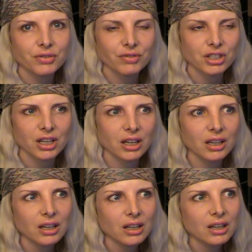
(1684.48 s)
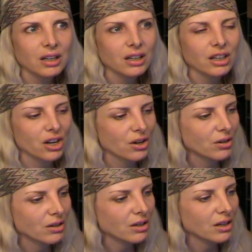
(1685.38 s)
of the day. You know,
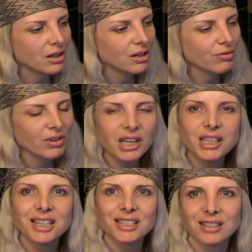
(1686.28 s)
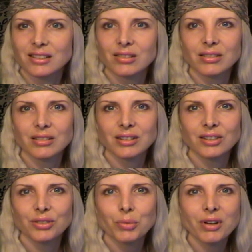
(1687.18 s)
it really doesn't.
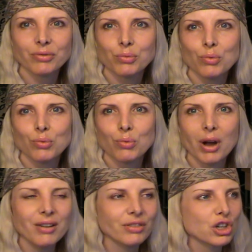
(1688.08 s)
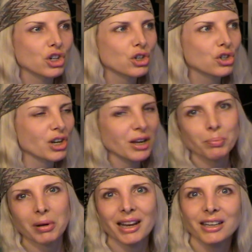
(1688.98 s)
Whatever
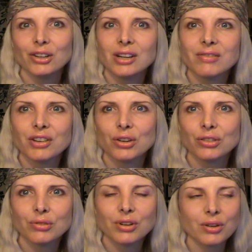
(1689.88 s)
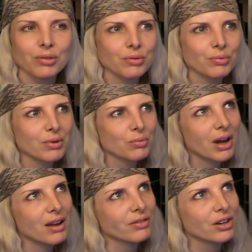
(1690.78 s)
shaped planet you're living on, or, you know,
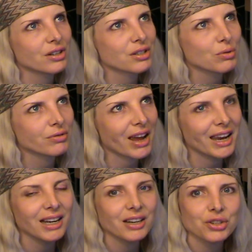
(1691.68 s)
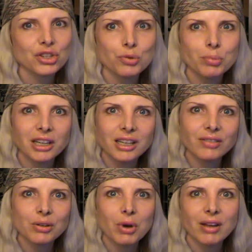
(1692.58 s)
whatever sort of aliens you
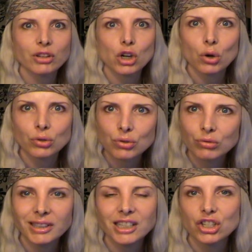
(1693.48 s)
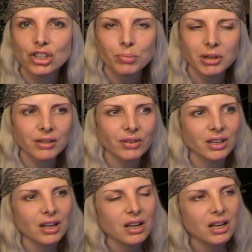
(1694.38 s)
believe in, whatever god or religion you believe
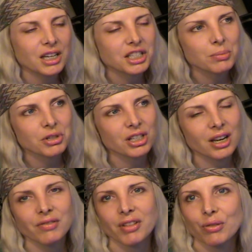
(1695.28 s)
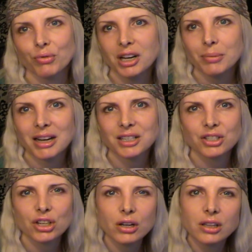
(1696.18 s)
in, it seems that none of that really
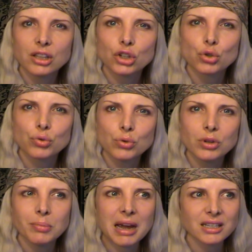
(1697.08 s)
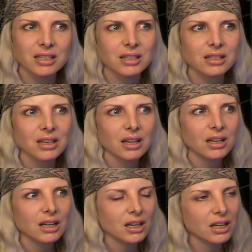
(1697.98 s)
matters. The only thing that truly matters
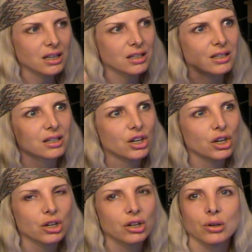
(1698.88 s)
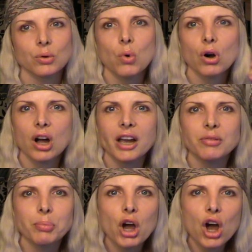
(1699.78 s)
is what
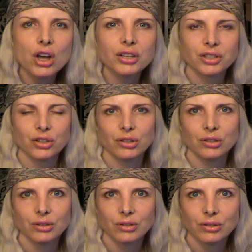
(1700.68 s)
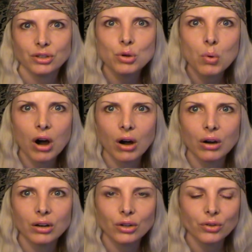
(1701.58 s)
kind of person you
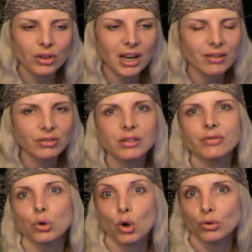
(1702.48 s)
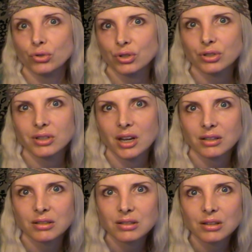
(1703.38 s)
are on the level of your
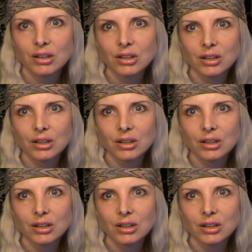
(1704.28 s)
consciousness.